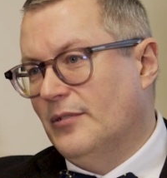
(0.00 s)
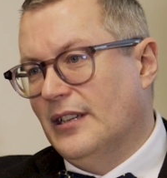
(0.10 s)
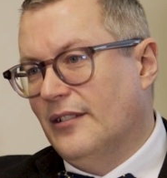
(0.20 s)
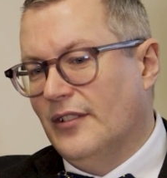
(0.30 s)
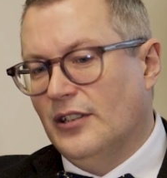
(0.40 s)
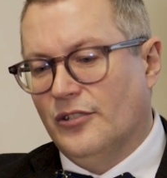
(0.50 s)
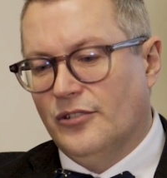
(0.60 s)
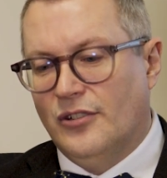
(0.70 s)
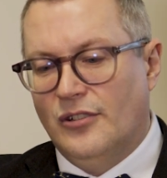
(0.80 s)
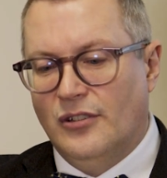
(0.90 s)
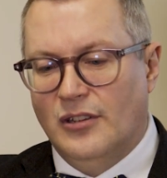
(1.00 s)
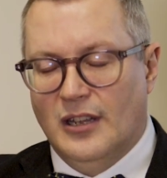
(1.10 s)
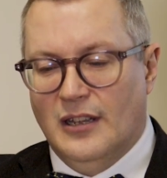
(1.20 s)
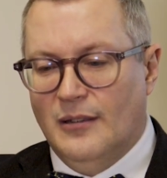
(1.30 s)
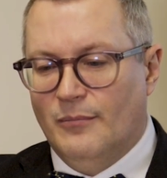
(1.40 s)
Individuals who
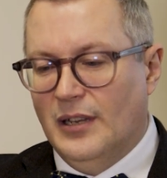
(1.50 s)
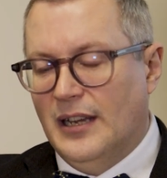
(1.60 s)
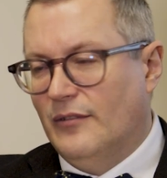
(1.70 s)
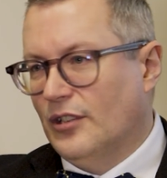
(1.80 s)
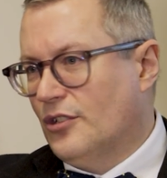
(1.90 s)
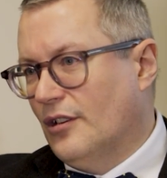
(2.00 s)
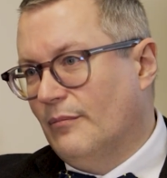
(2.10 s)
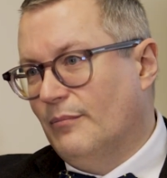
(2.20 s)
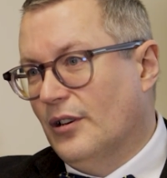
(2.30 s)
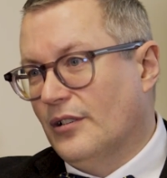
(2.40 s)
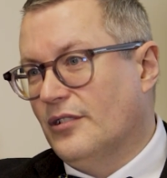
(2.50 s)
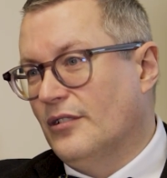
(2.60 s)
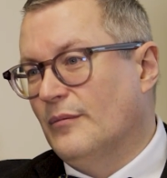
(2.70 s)
believed that certain parts of their